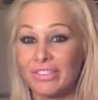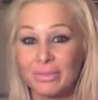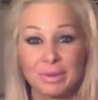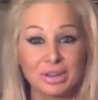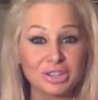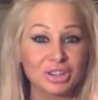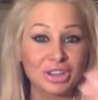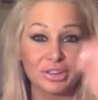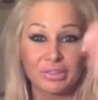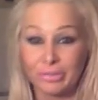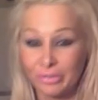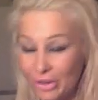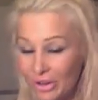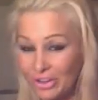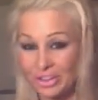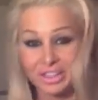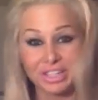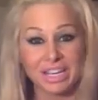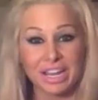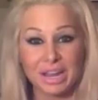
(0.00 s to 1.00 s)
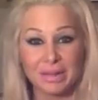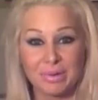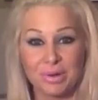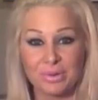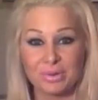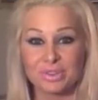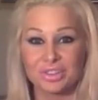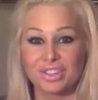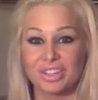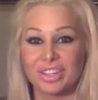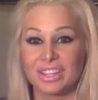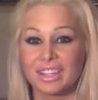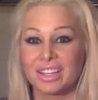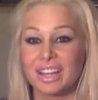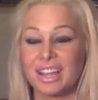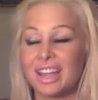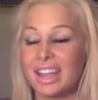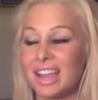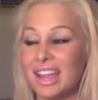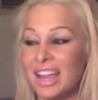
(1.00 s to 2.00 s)
I'm not trying to fall in the damn ocean
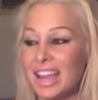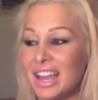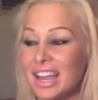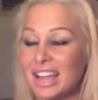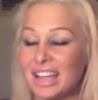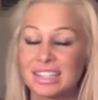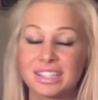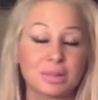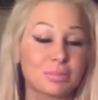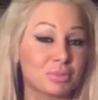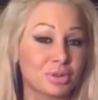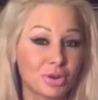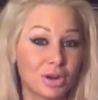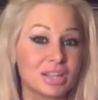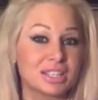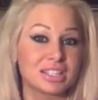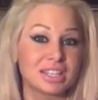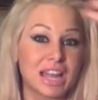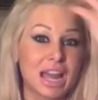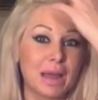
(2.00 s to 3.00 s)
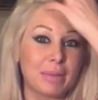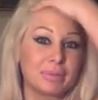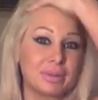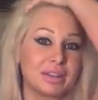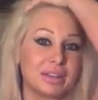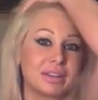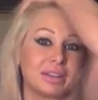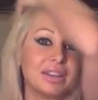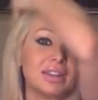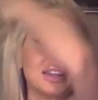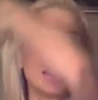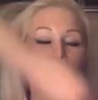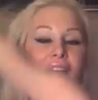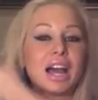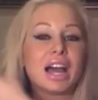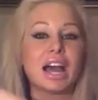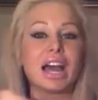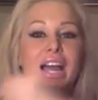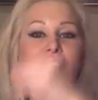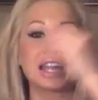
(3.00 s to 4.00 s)
and something crazy happen.
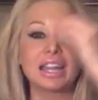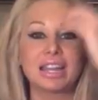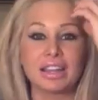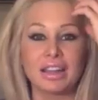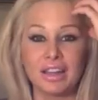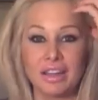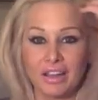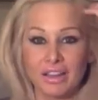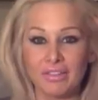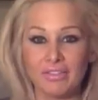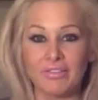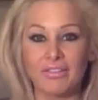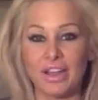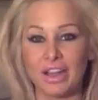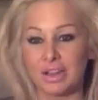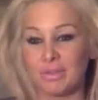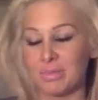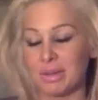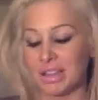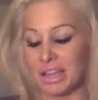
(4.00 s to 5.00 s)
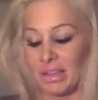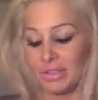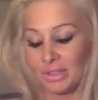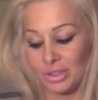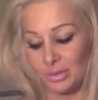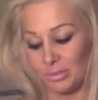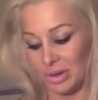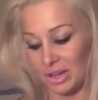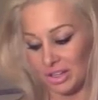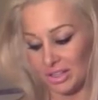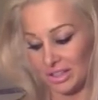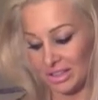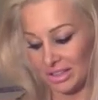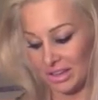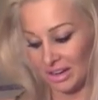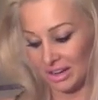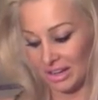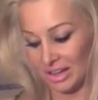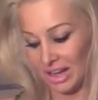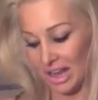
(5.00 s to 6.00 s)
I value my life too much. That's
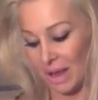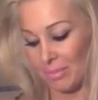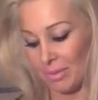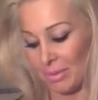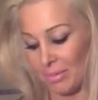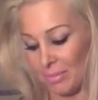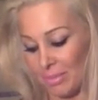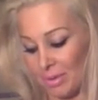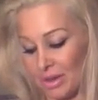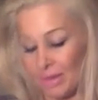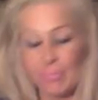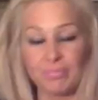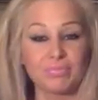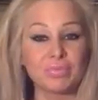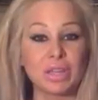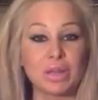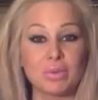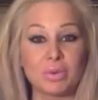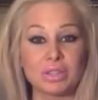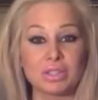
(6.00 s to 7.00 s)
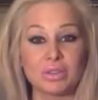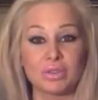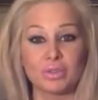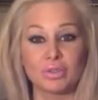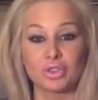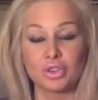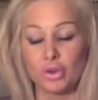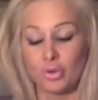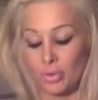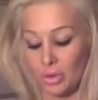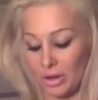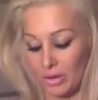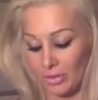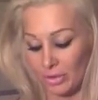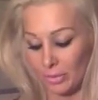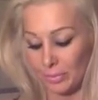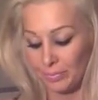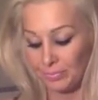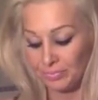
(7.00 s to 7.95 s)
not going to happen." But it was a whole joke, whatever.